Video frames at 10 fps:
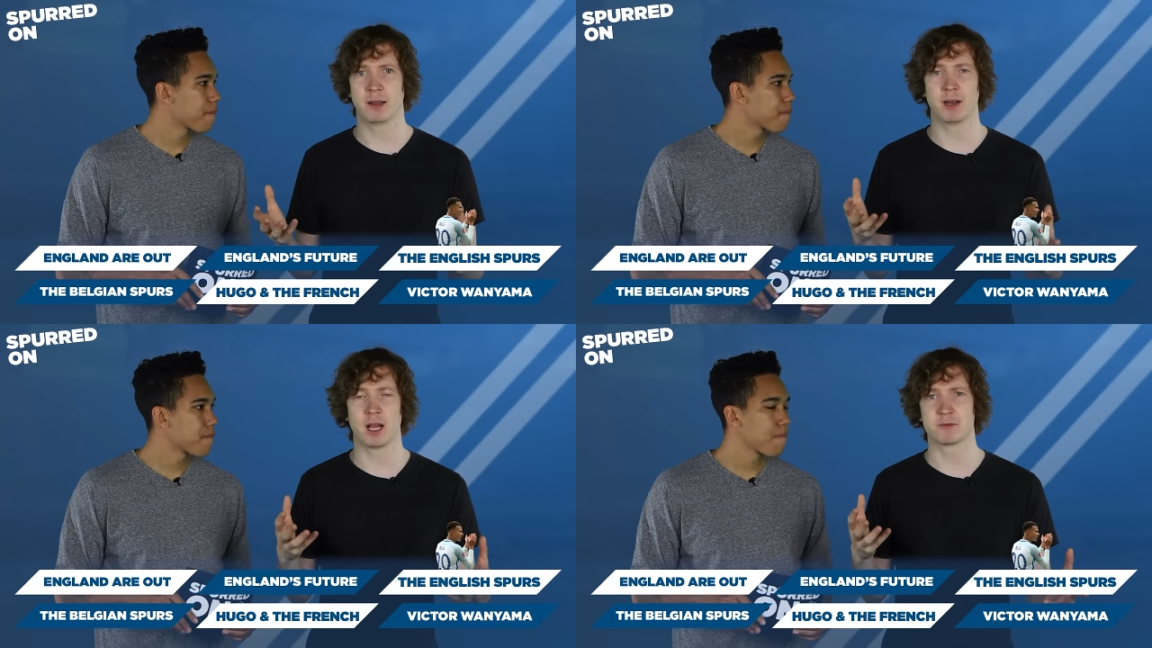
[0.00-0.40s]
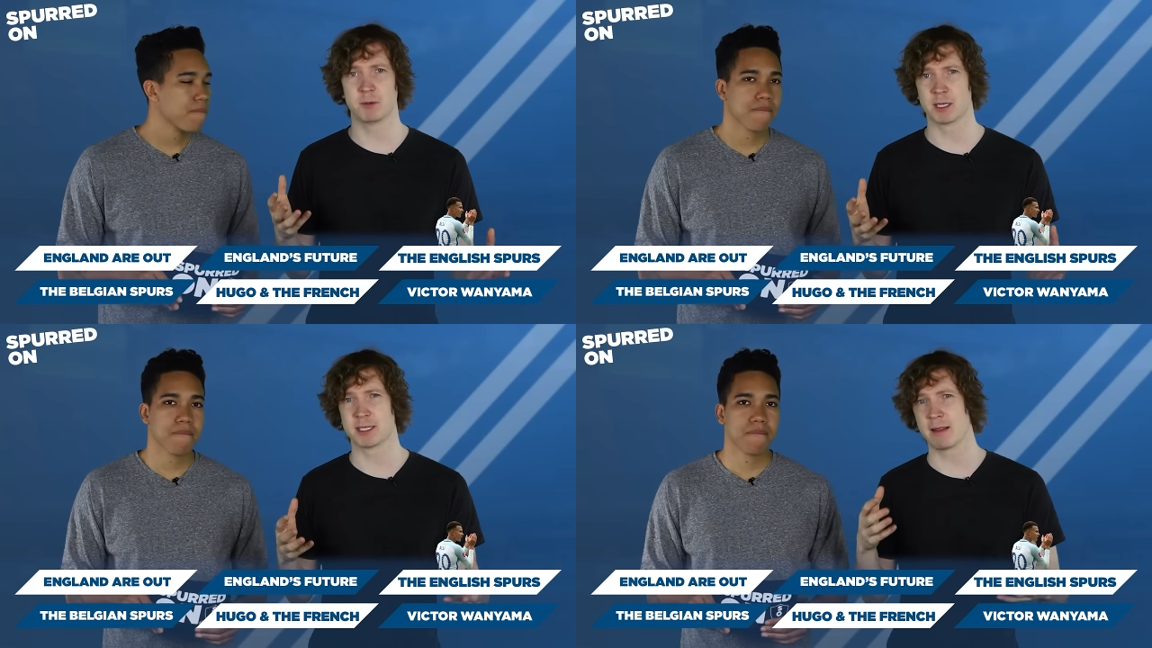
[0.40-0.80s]
Speaker 1: in the last few
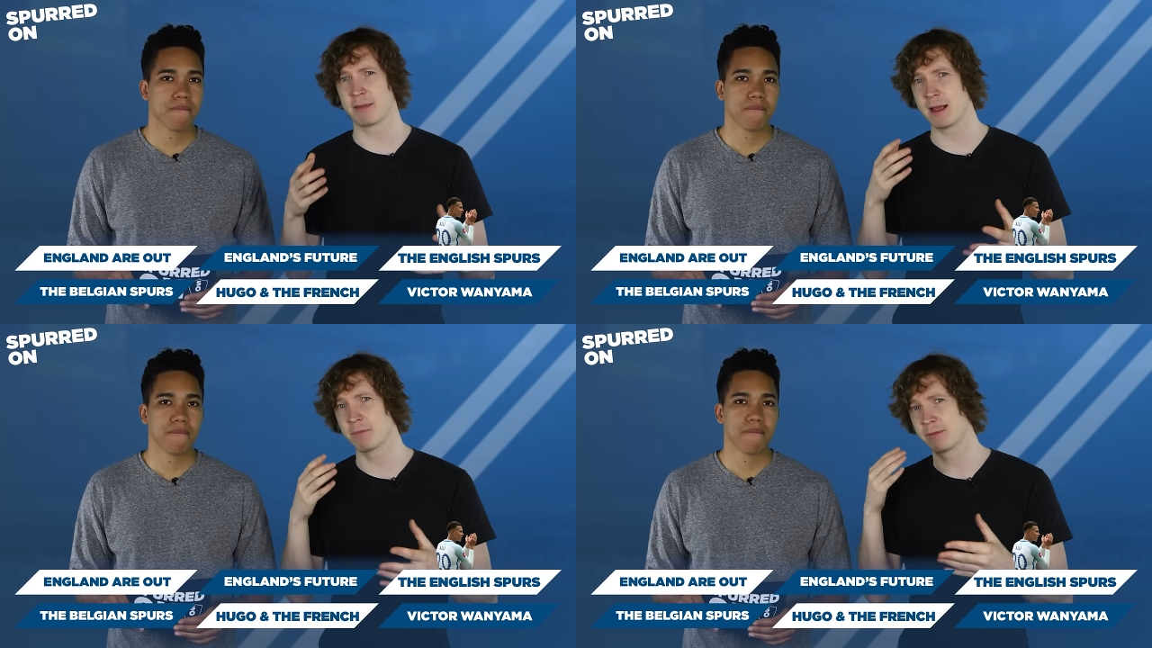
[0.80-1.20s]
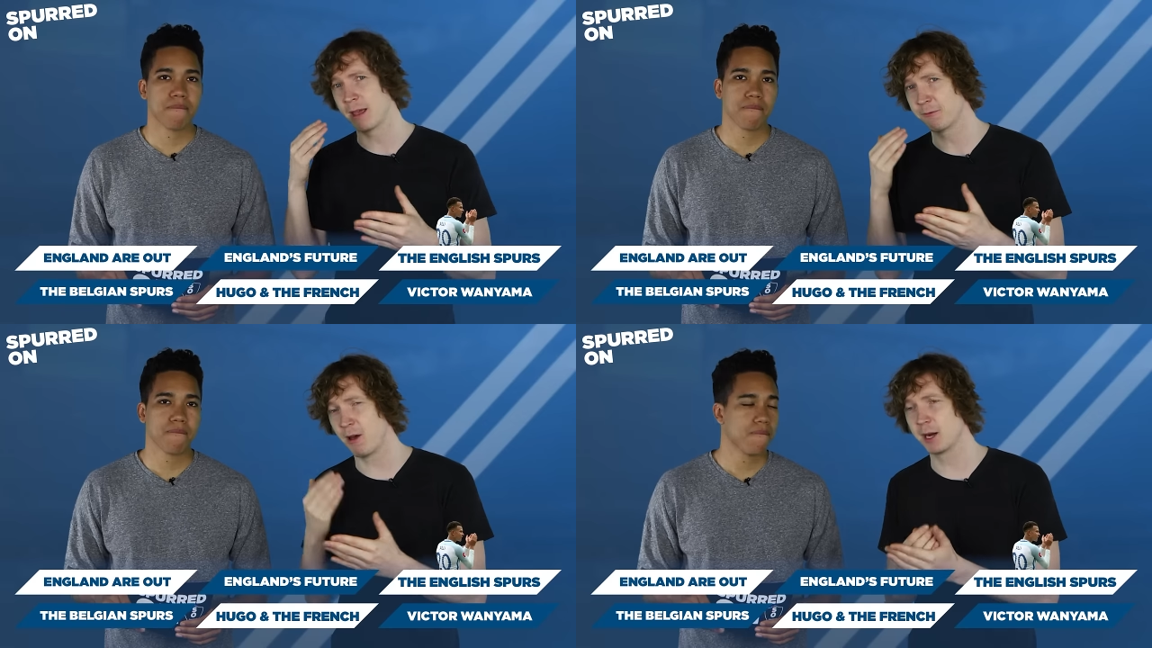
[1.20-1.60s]
months, their, their,
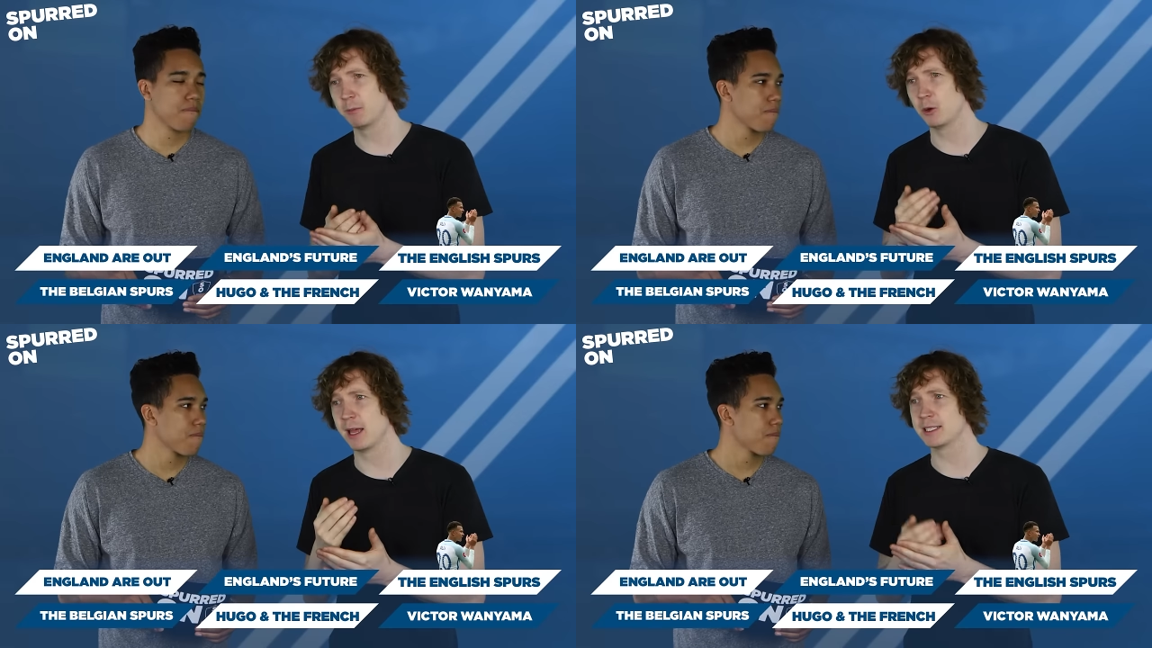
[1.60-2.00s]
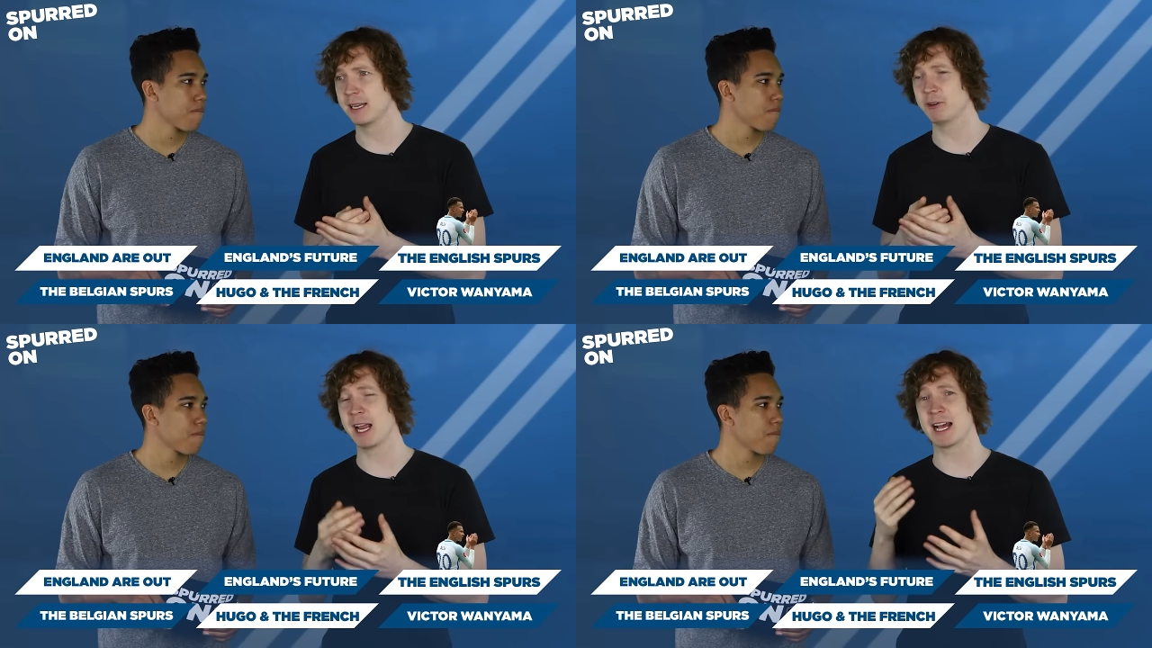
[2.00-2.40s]
their final ball, their
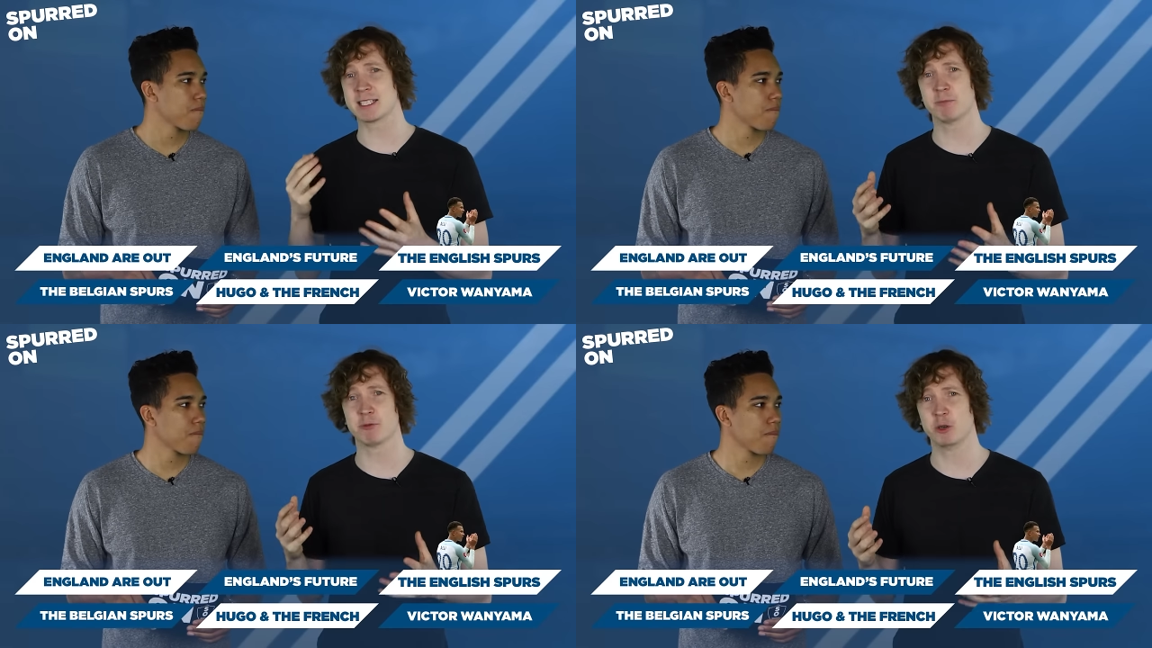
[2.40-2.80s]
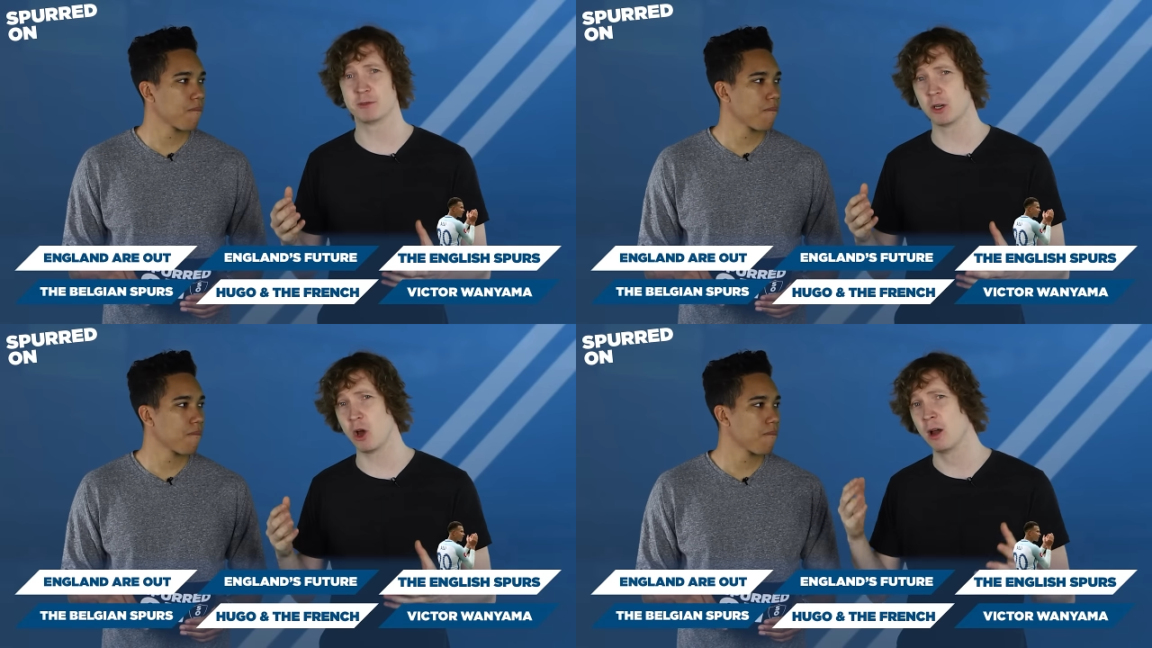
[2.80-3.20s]
delivery has improved
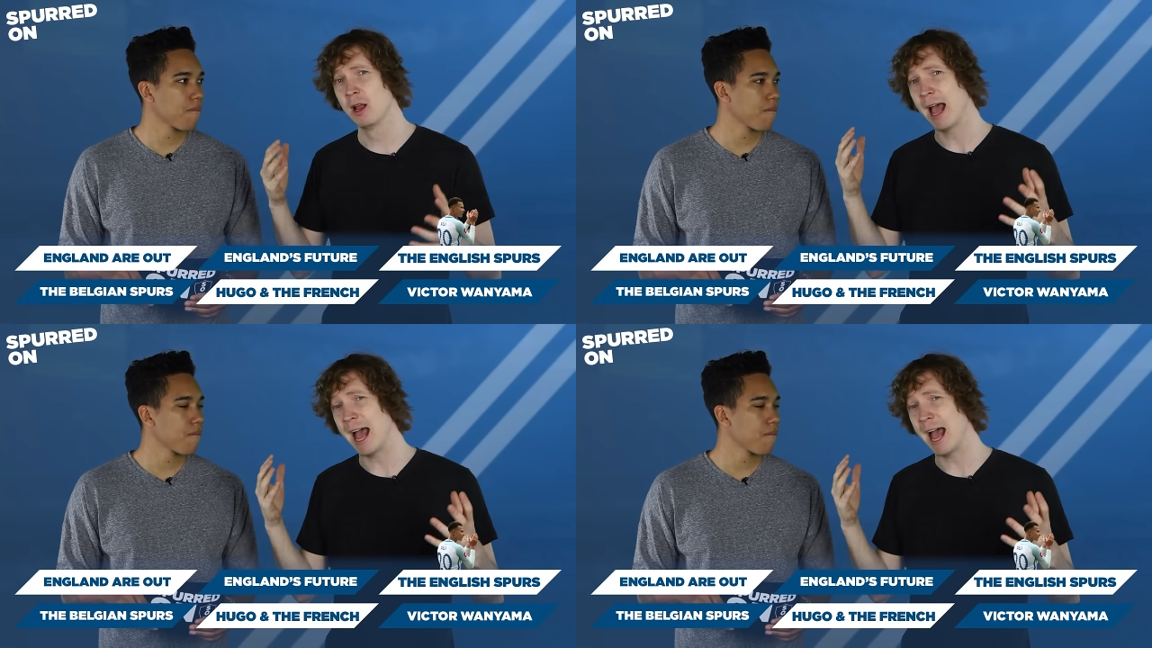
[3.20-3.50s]
a lot.